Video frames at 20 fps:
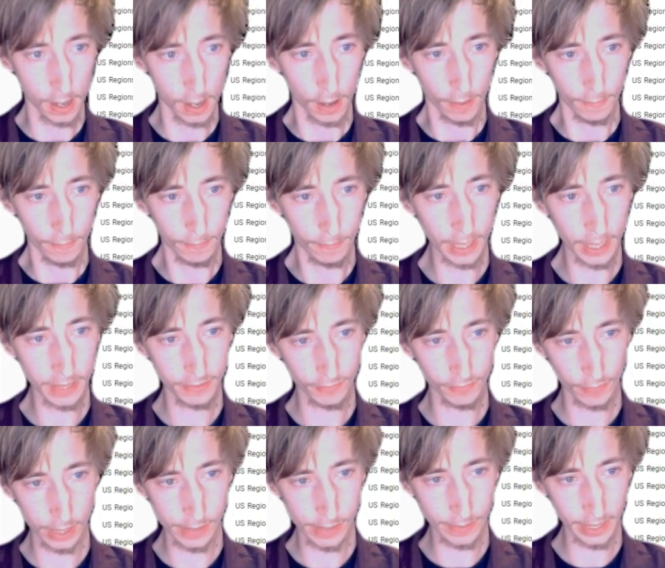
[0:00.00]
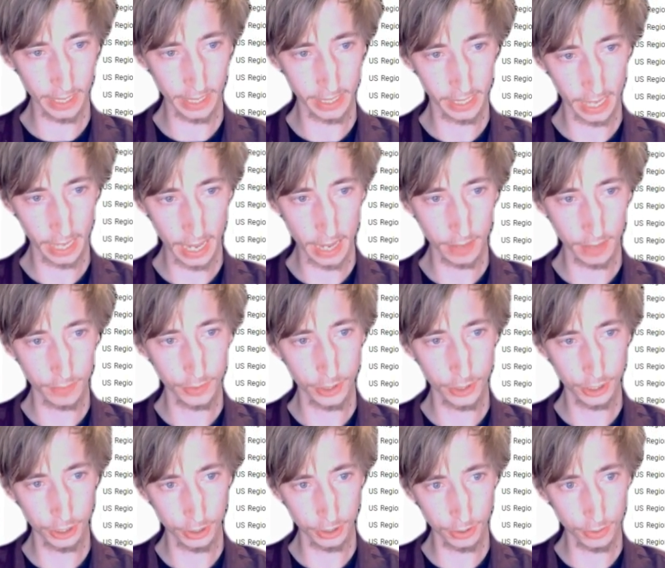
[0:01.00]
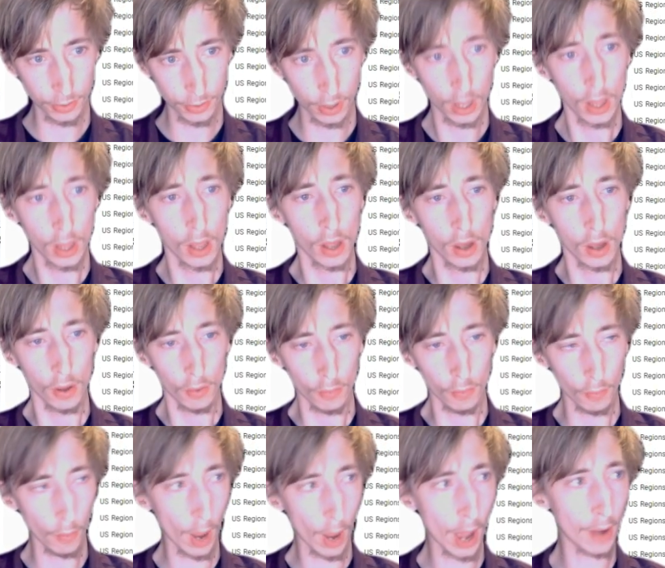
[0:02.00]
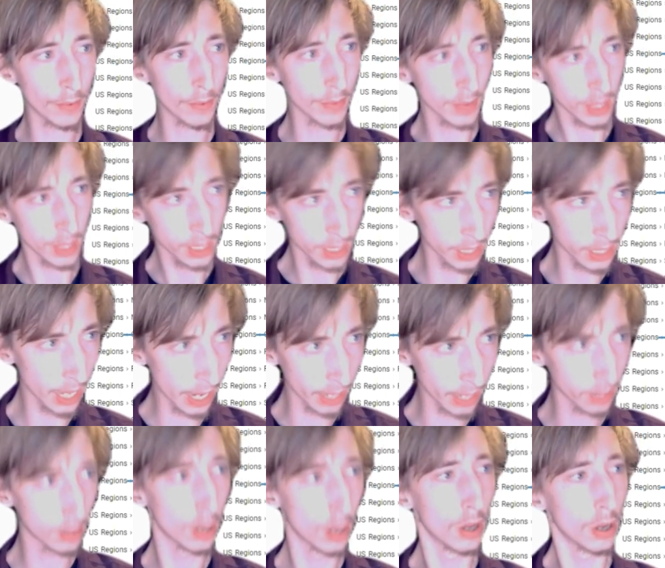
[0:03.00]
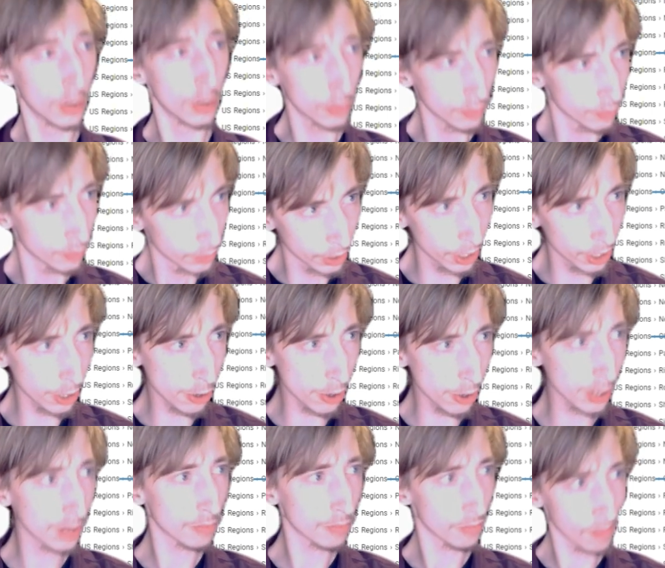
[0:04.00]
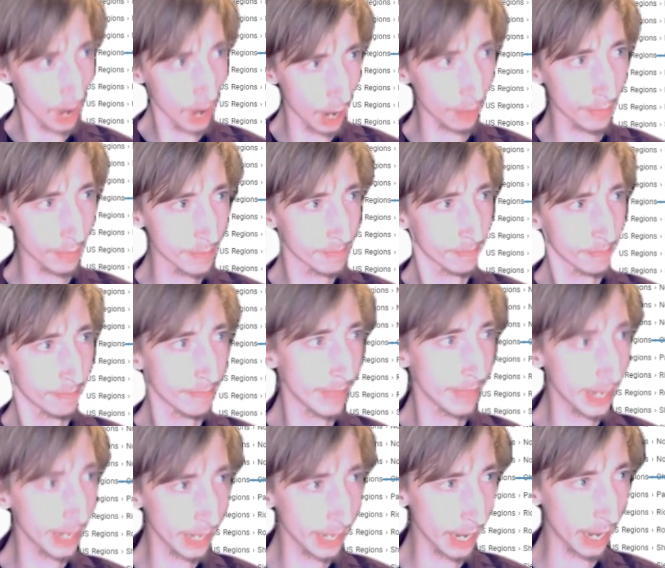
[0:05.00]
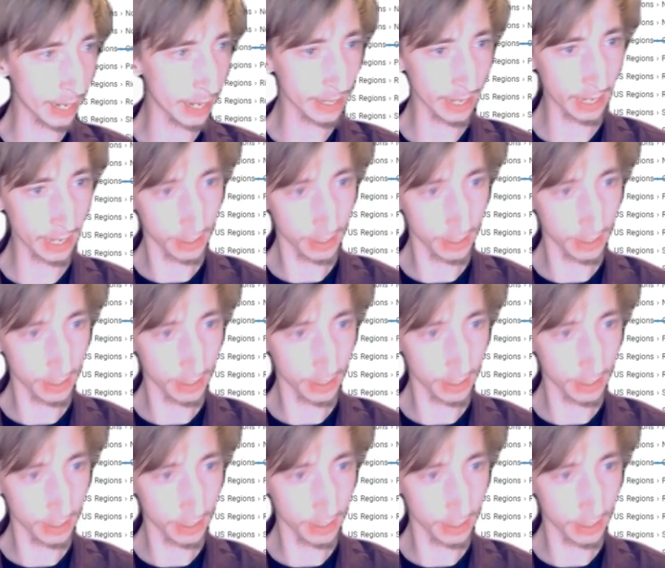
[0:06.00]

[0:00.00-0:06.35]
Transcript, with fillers: But when we get to round like noon, round midnight at